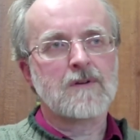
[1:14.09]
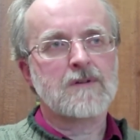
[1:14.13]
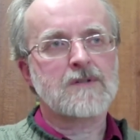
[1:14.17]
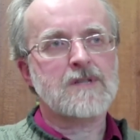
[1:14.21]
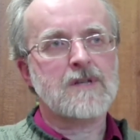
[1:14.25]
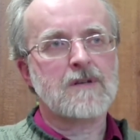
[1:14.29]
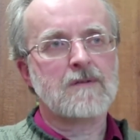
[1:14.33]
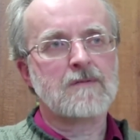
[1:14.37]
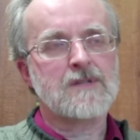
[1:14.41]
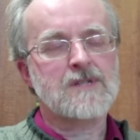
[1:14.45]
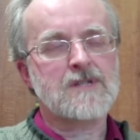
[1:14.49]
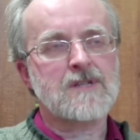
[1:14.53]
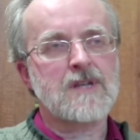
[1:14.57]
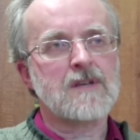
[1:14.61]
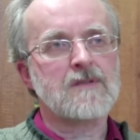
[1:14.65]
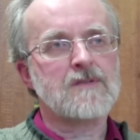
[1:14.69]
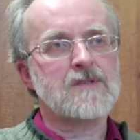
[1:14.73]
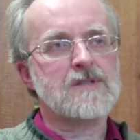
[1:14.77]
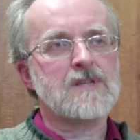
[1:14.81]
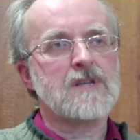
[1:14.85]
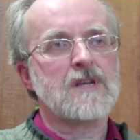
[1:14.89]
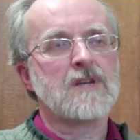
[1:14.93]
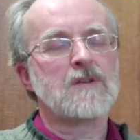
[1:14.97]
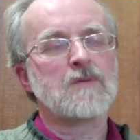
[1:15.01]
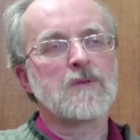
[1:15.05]
So instead of
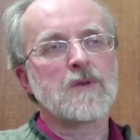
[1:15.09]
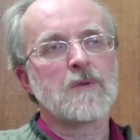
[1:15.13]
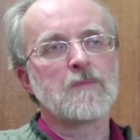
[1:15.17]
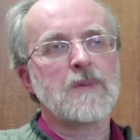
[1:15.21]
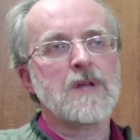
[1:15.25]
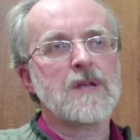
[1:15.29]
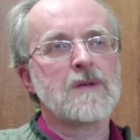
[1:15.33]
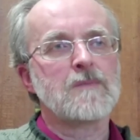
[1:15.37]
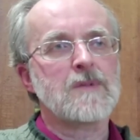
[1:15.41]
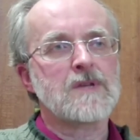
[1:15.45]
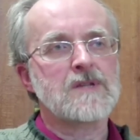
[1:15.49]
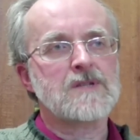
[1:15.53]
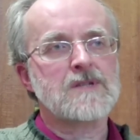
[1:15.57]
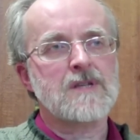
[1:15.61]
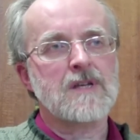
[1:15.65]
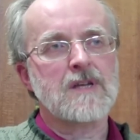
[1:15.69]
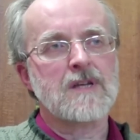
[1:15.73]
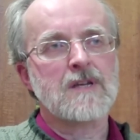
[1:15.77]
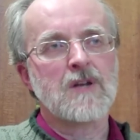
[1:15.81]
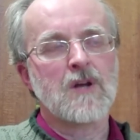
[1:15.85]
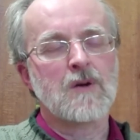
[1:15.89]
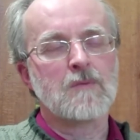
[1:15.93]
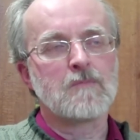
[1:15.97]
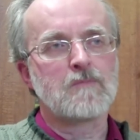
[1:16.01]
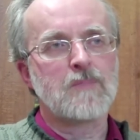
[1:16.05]
seeing on the BBC, you
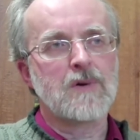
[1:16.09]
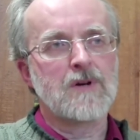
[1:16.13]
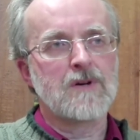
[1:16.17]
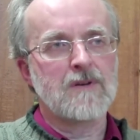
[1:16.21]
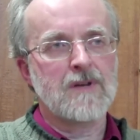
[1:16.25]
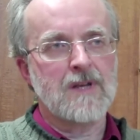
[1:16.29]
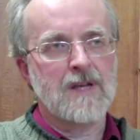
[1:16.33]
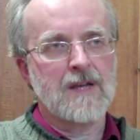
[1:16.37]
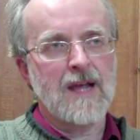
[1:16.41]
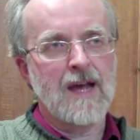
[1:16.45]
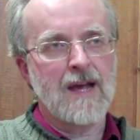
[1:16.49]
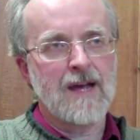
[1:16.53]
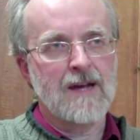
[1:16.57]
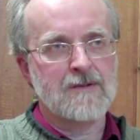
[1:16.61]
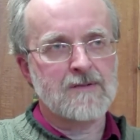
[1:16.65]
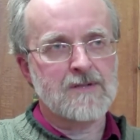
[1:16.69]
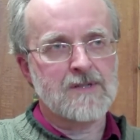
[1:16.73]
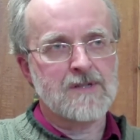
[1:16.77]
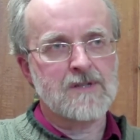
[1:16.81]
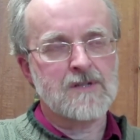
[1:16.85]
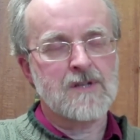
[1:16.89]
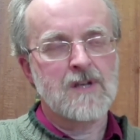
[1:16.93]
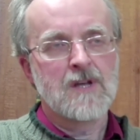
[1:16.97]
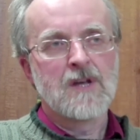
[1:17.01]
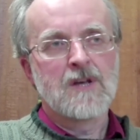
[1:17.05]
know, burning
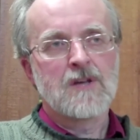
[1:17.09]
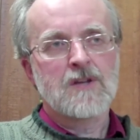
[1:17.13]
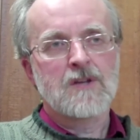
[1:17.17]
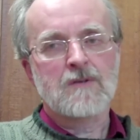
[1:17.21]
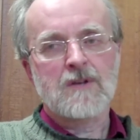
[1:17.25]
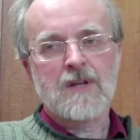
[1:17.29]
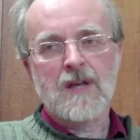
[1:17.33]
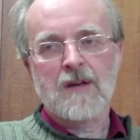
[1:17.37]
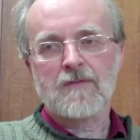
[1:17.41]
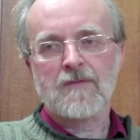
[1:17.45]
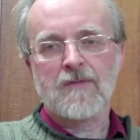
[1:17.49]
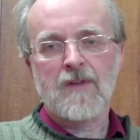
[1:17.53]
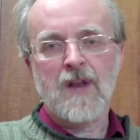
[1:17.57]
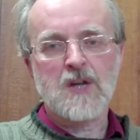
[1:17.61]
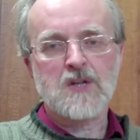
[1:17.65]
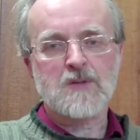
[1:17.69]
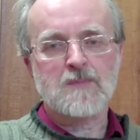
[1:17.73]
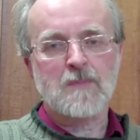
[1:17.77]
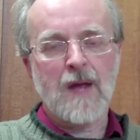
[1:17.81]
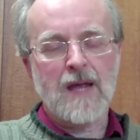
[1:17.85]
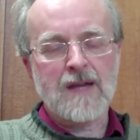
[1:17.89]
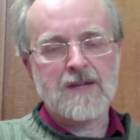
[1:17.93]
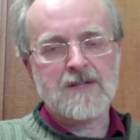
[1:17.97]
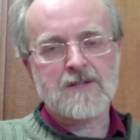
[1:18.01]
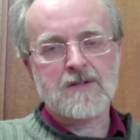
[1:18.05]
houses, you get
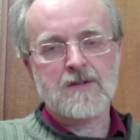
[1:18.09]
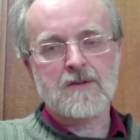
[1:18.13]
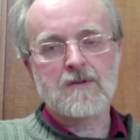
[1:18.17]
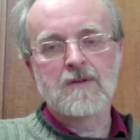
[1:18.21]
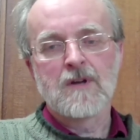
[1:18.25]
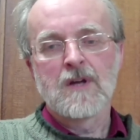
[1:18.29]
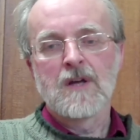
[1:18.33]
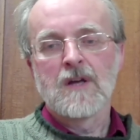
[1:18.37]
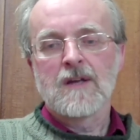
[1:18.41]
flashbacks to,